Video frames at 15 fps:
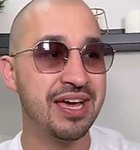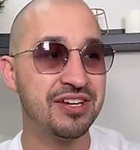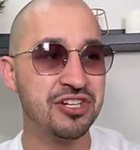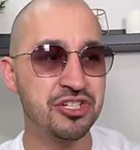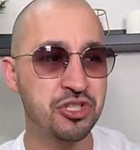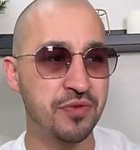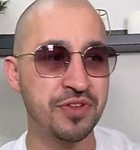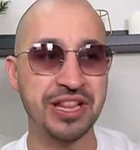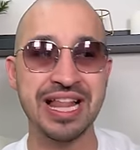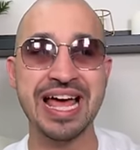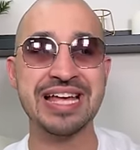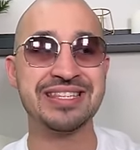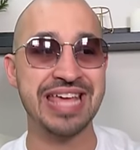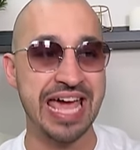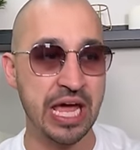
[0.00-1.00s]
just over the
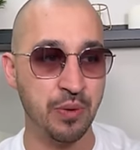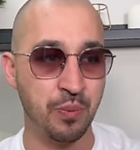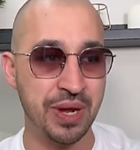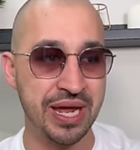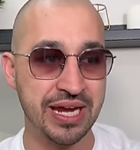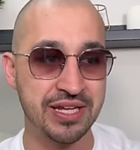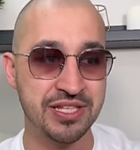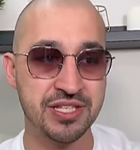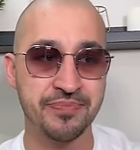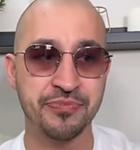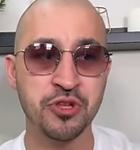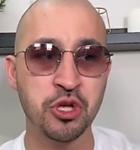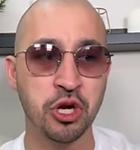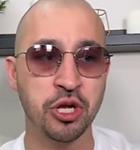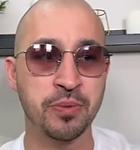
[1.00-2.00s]
last 8 weeks,
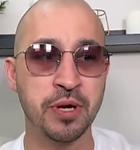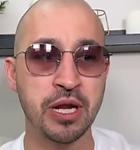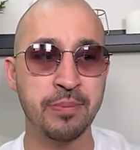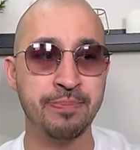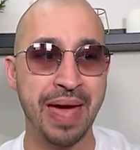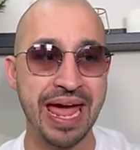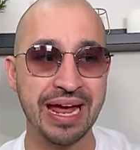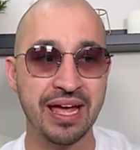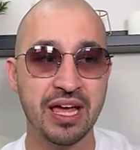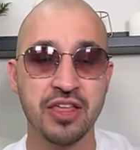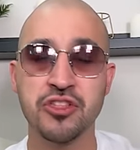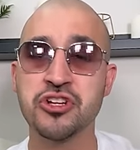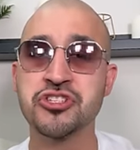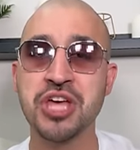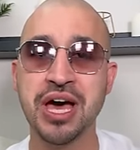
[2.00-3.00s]
New York Community Bank,
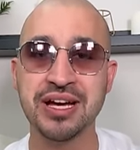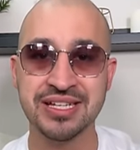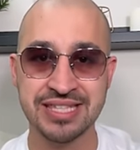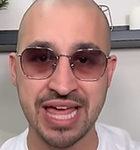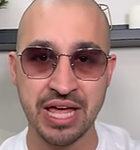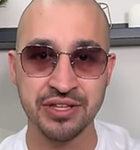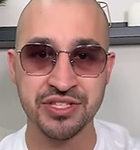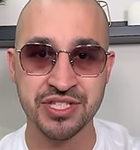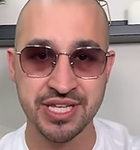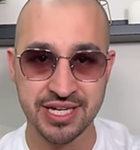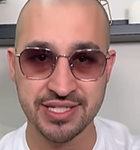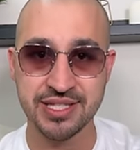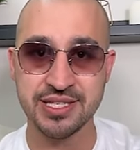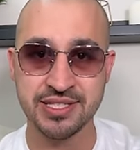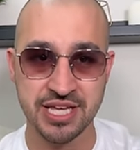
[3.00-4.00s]
their stock is down
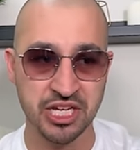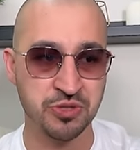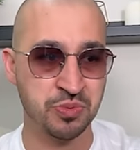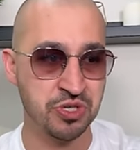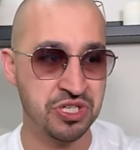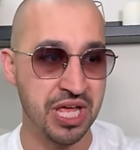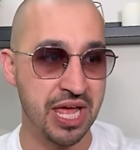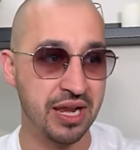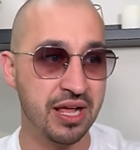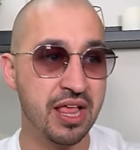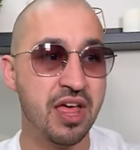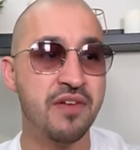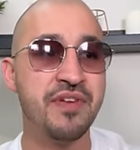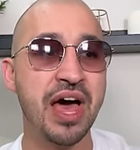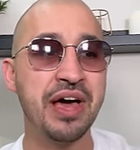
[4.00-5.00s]
66%.
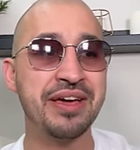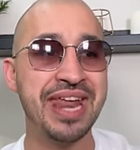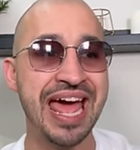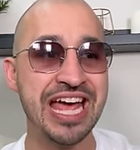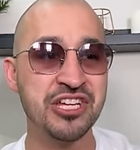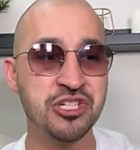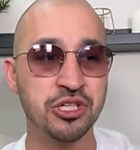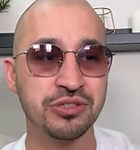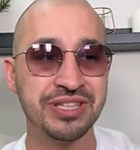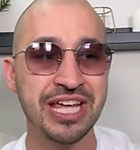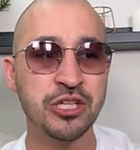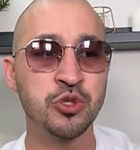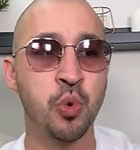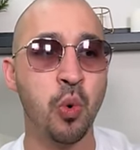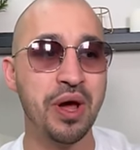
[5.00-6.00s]
Valley National, down
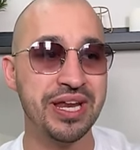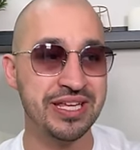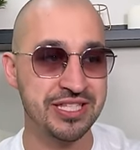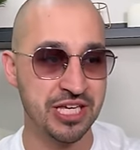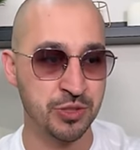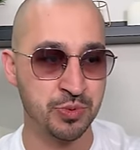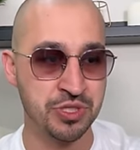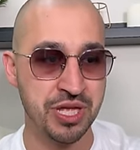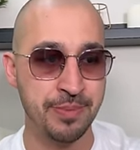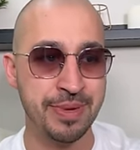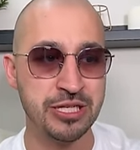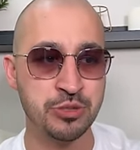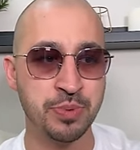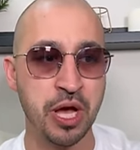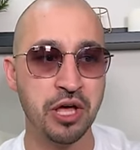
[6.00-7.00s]
26%.
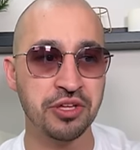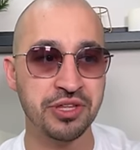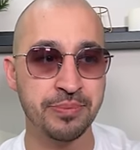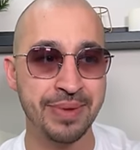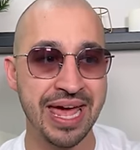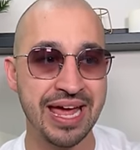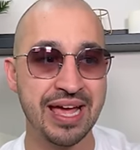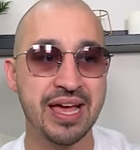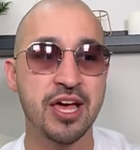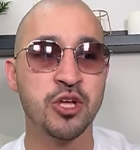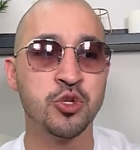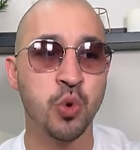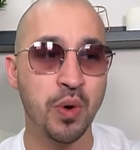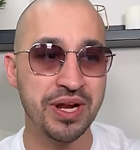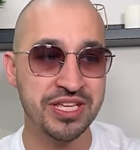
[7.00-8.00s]
Metropolitan Bank,
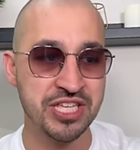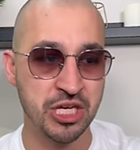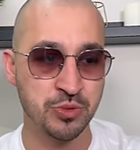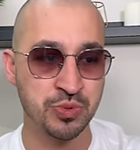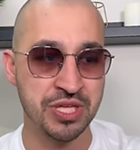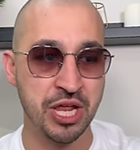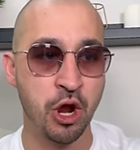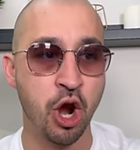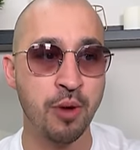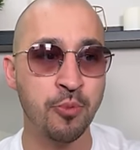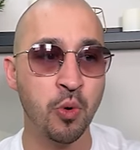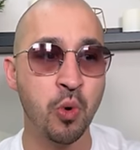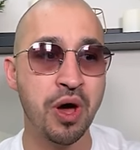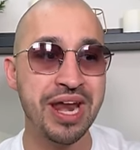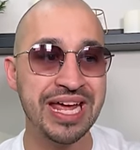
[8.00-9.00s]
26%. Harbor
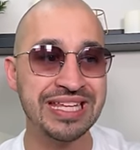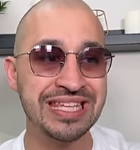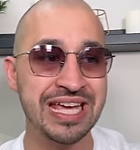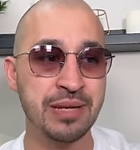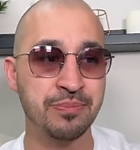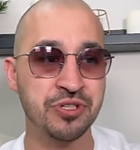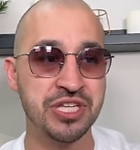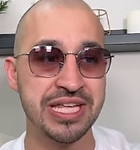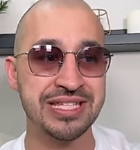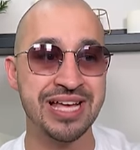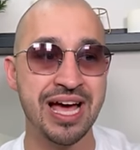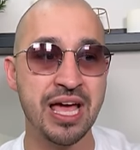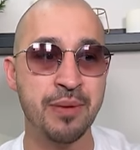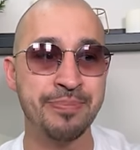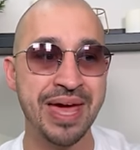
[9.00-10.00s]
One, 18%.
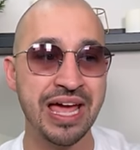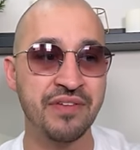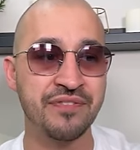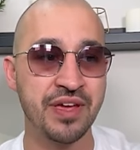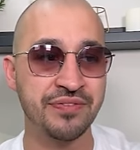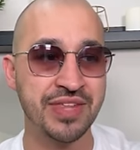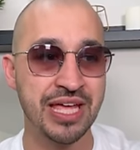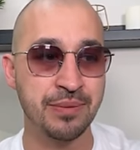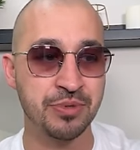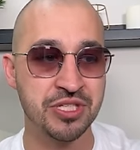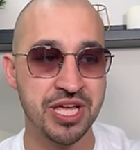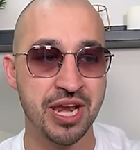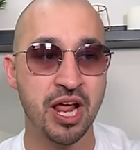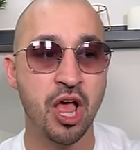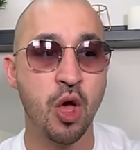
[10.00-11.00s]
Zion Bank,
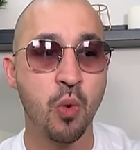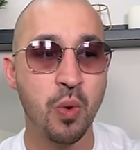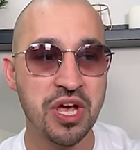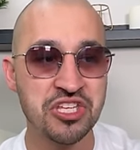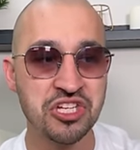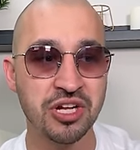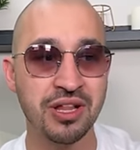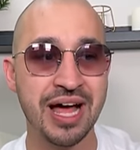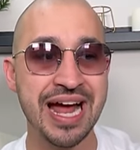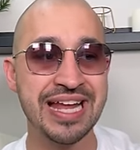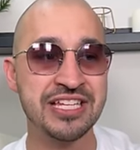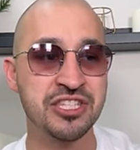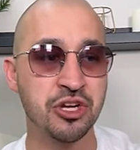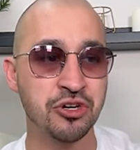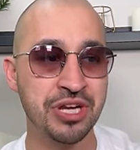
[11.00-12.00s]
15%. Western
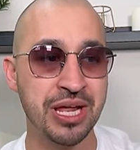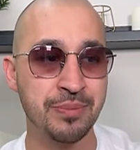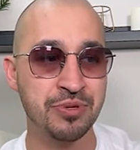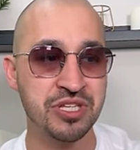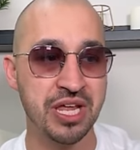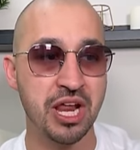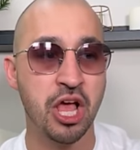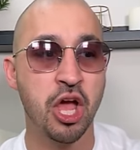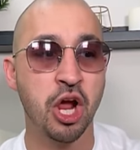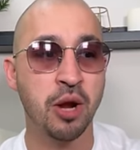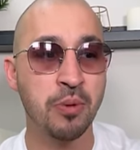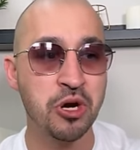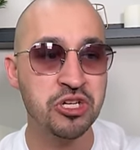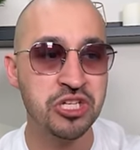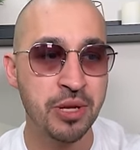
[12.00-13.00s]
Alliance, 13%.
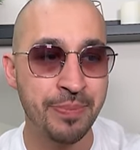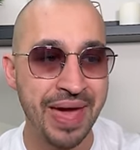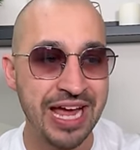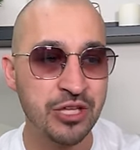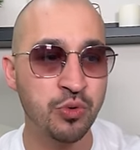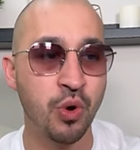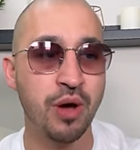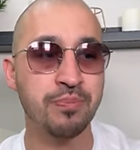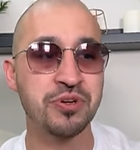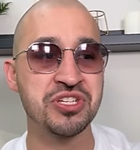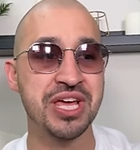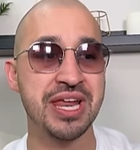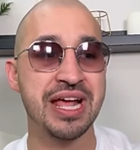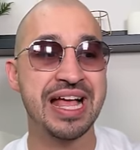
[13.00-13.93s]
Commercial Bank, 12%.